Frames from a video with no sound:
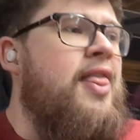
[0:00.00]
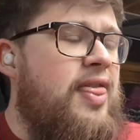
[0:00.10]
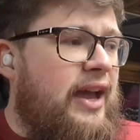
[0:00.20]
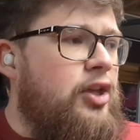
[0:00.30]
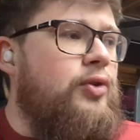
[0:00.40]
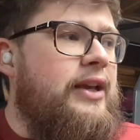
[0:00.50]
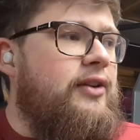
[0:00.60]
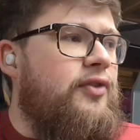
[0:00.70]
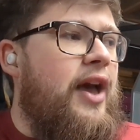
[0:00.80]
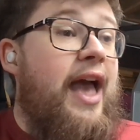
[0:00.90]
that you
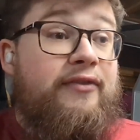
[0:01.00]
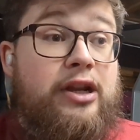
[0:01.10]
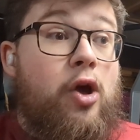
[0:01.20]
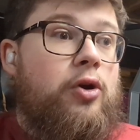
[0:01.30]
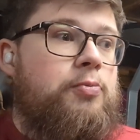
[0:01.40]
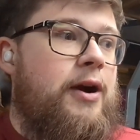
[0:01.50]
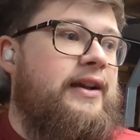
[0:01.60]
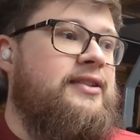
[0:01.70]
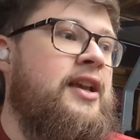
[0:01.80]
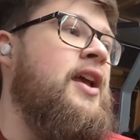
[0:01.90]
need for heavy log
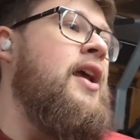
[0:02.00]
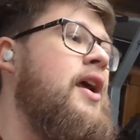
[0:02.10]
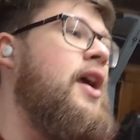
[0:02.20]
press